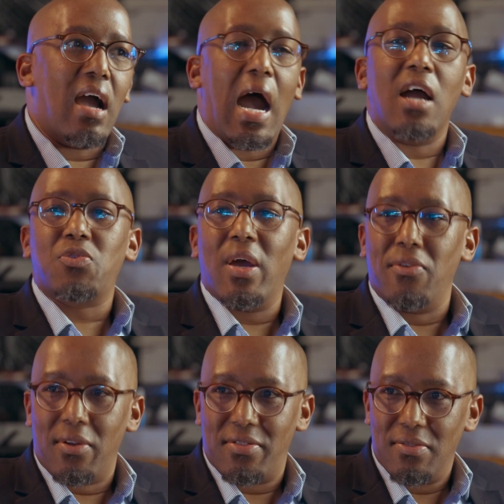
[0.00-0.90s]
I try
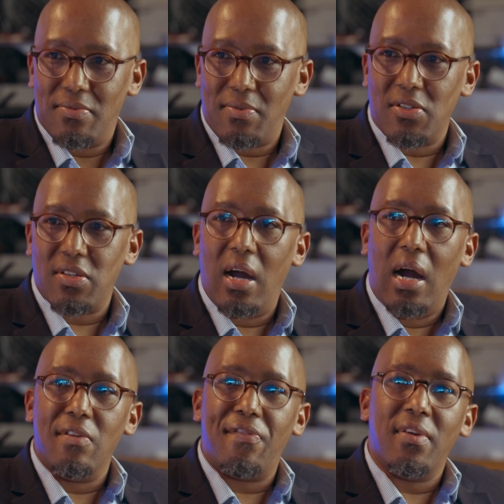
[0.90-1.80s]
not to, because
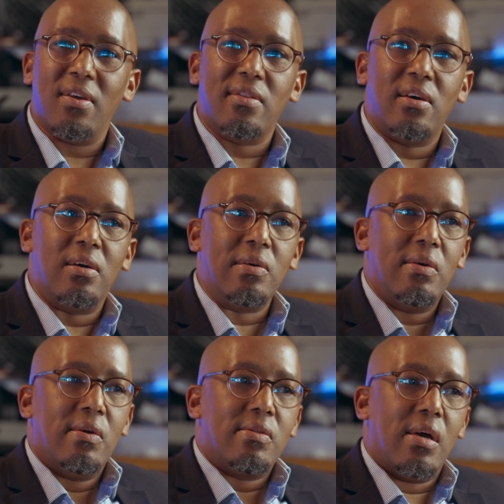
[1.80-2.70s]
I fear
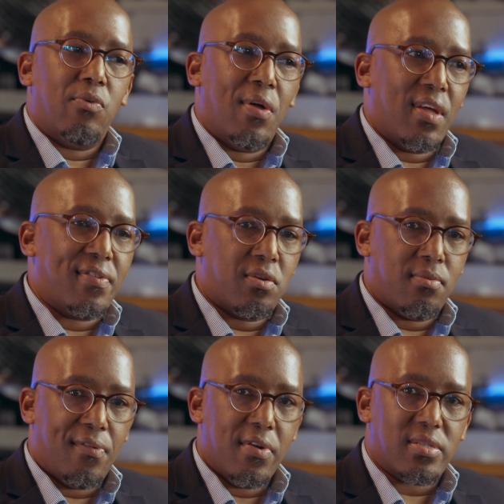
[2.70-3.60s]
and one thing I've shared
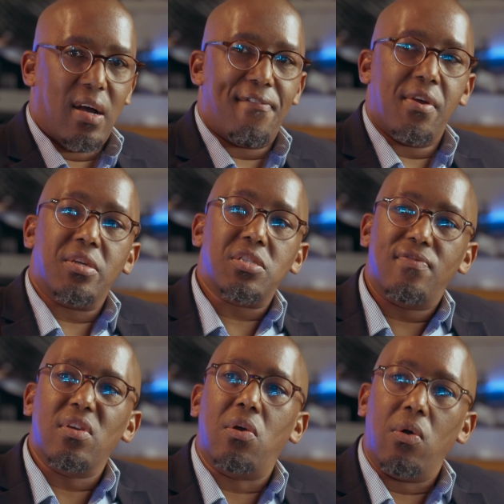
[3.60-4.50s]
with my friends, I fear the
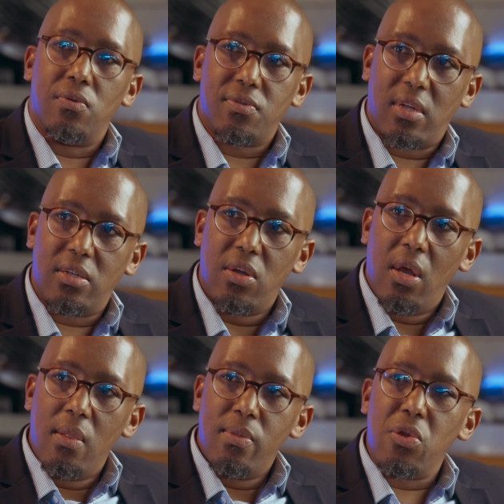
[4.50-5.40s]
shifting goals, that
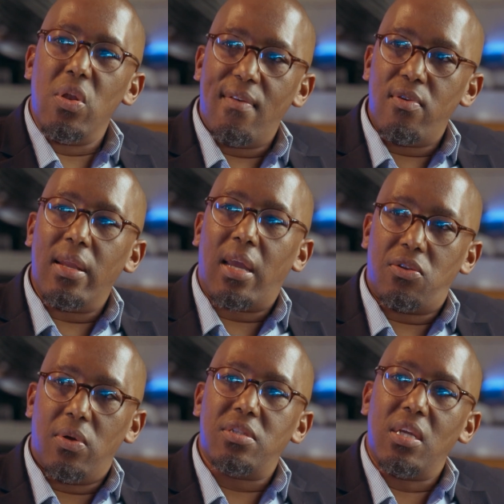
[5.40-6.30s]
then you never really
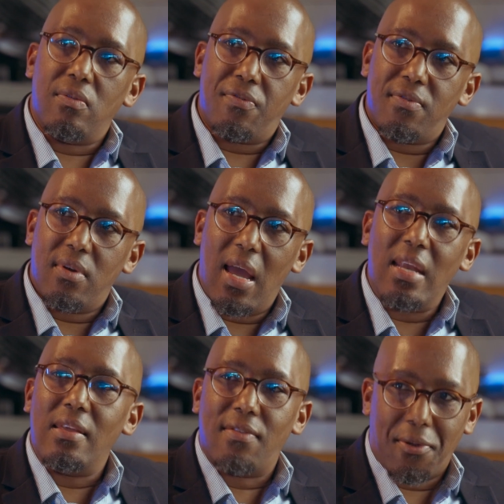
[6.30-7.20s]
get to achieve
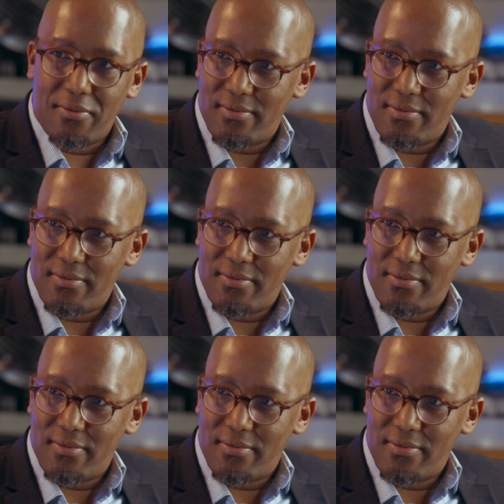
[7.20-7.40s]
anything.